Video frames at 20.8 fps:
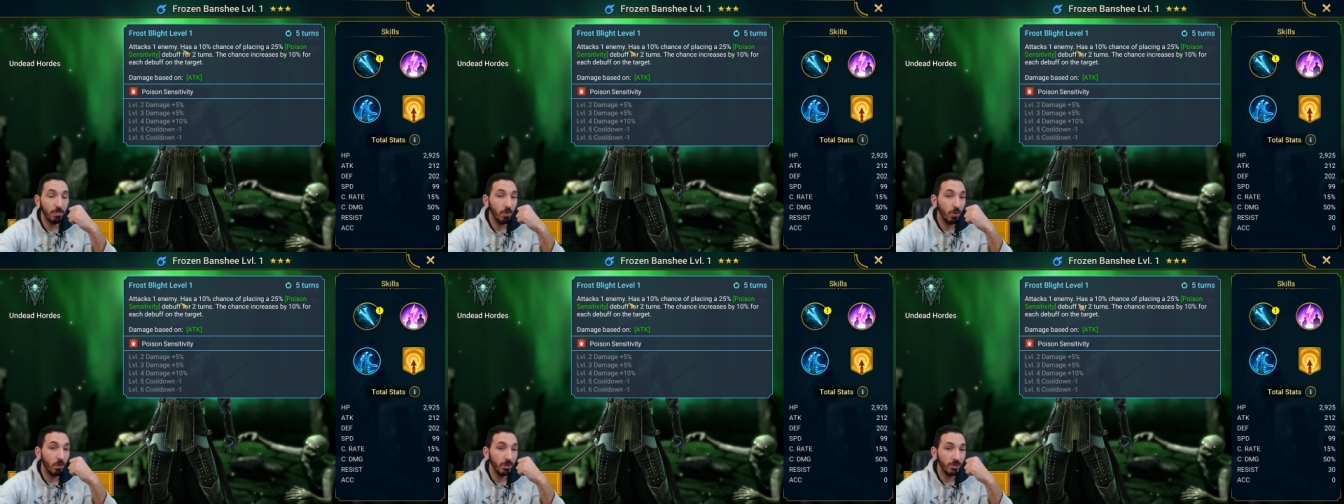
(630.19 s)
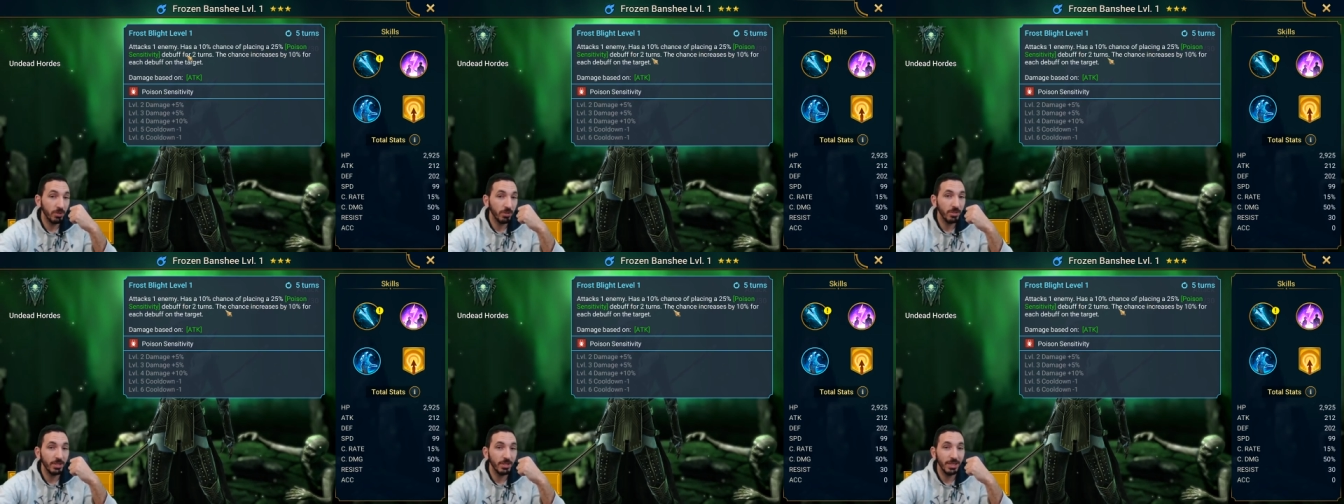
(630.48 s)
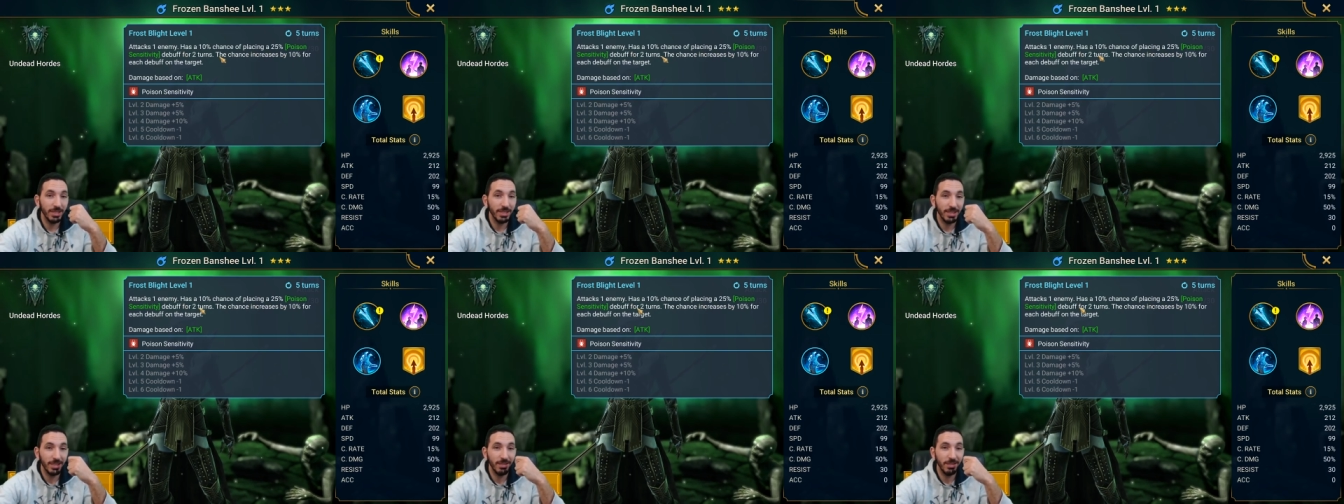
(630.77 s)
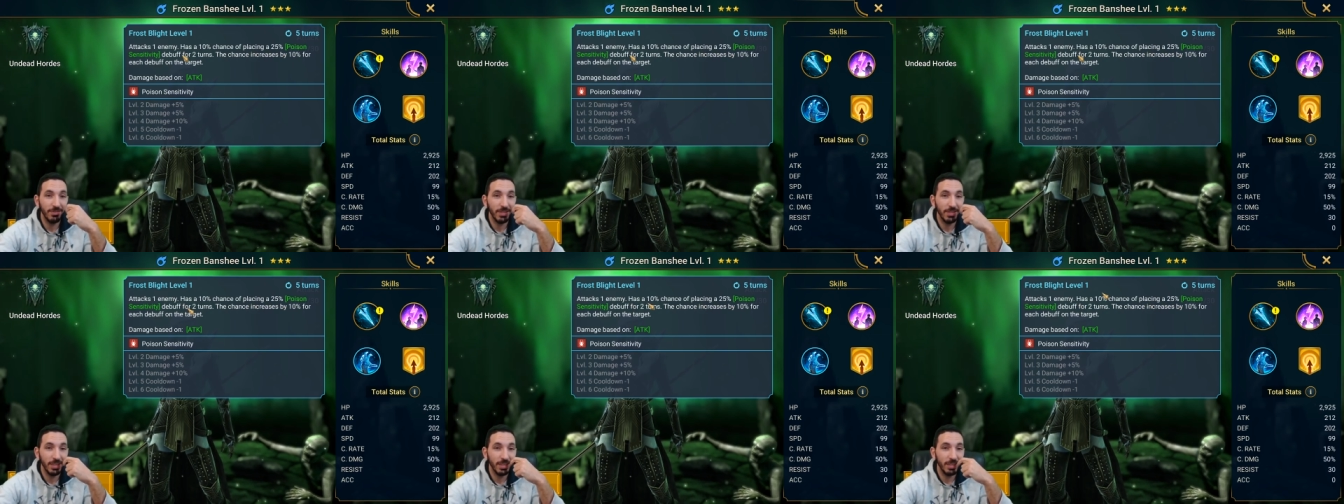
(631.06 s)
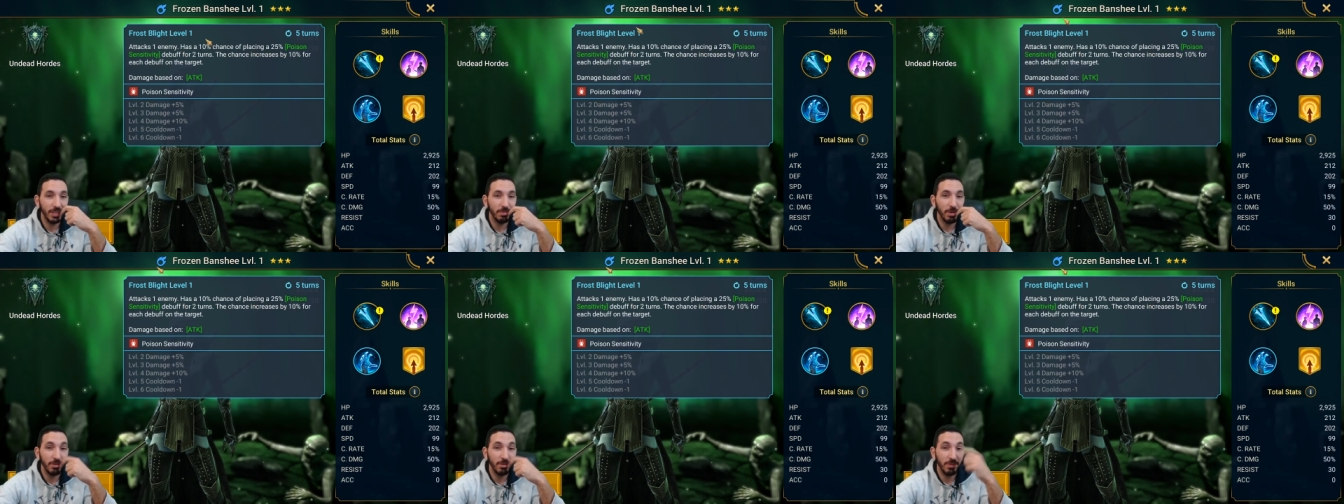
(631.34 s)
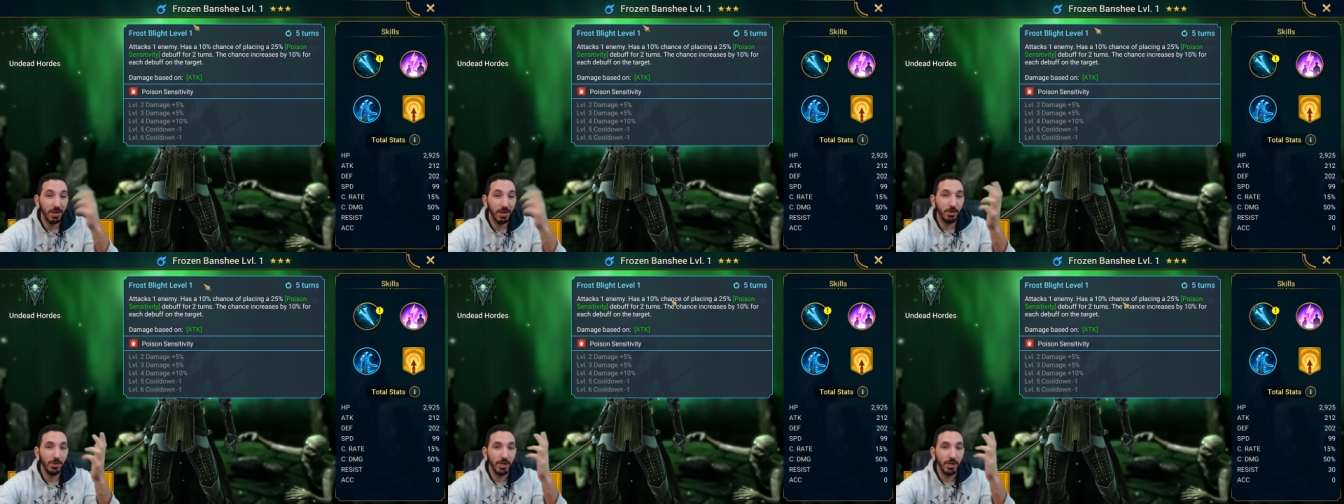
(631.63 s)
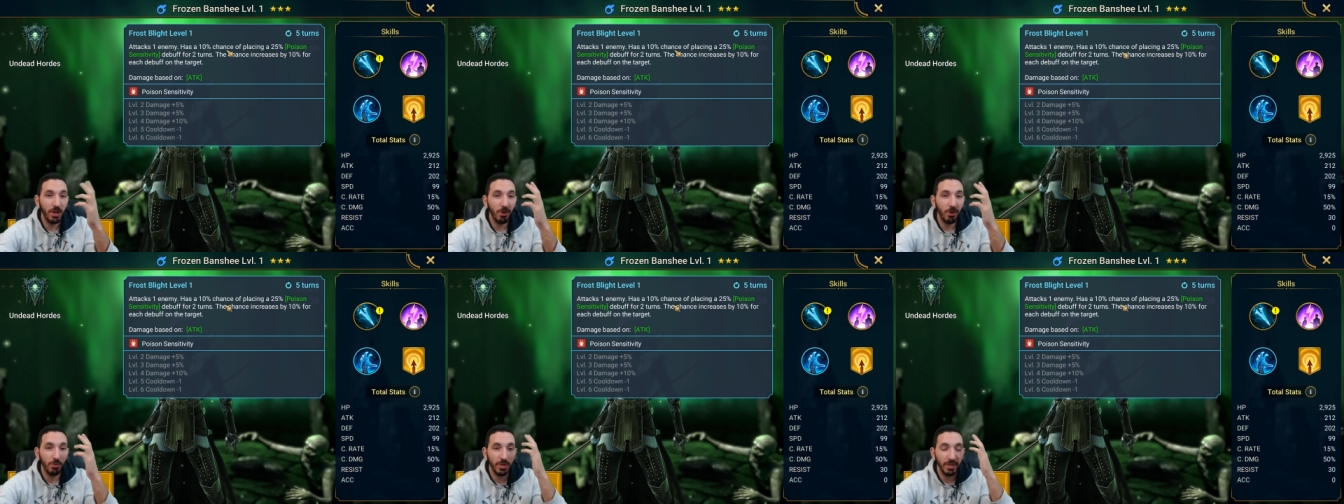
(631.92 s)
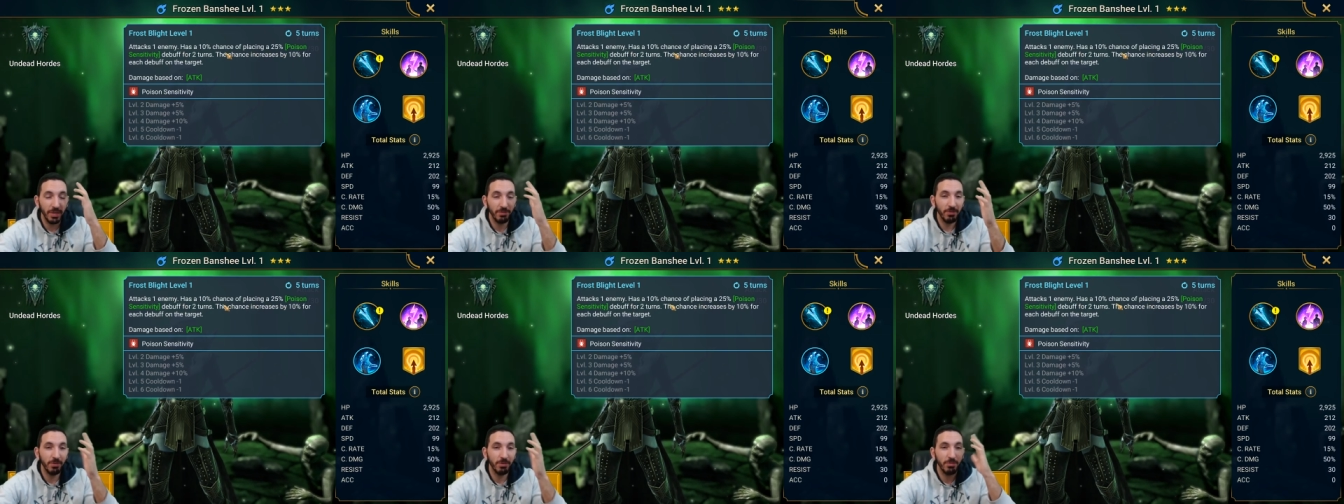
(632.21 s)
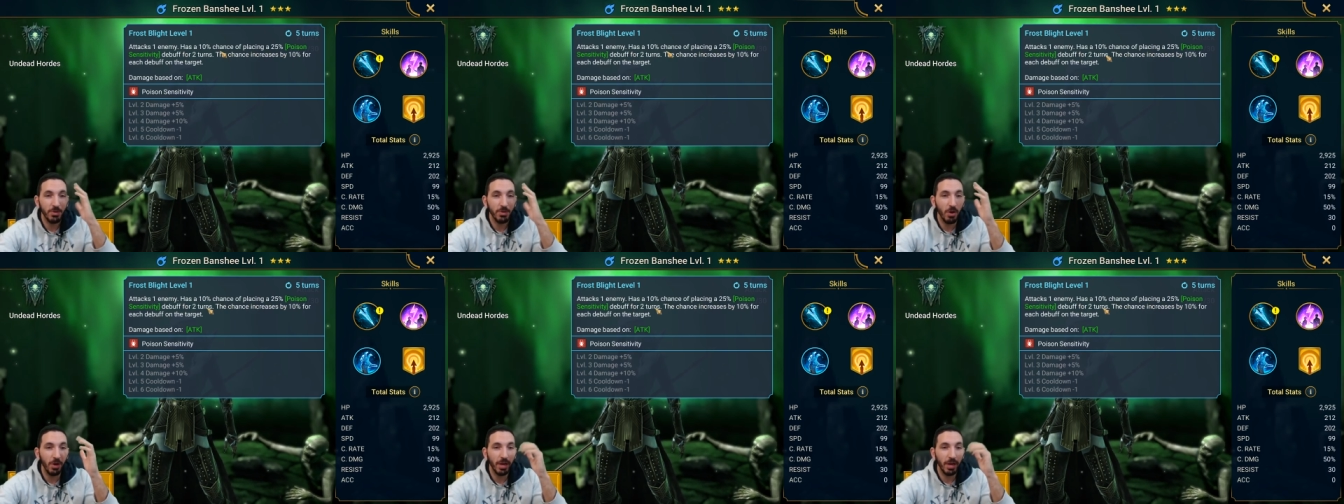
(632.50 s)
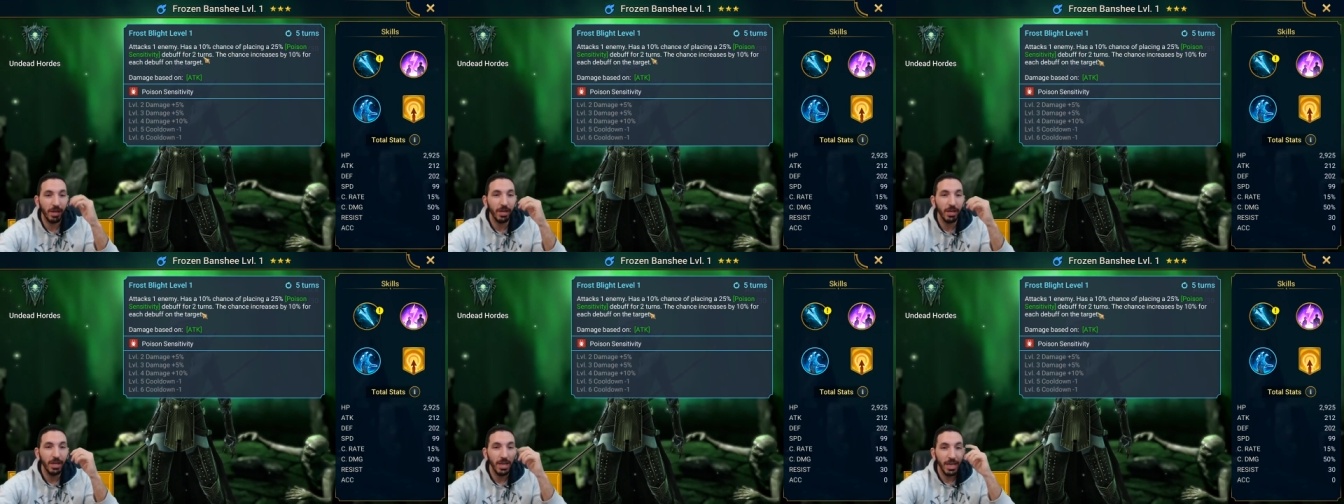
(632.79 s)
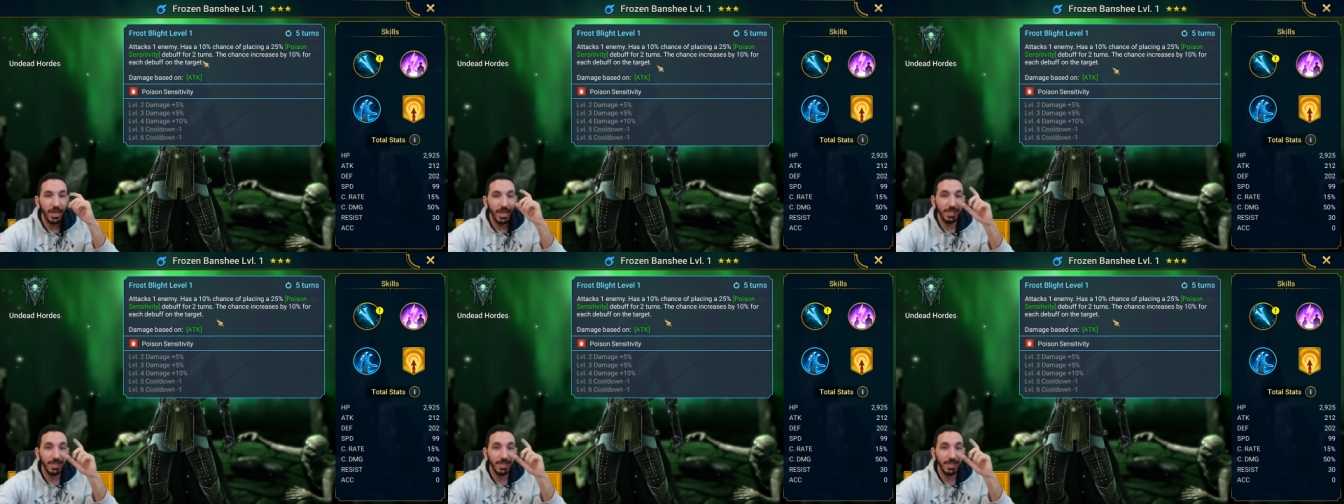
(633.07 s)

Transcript: poison sensitivity debuff. There we go. We've got it.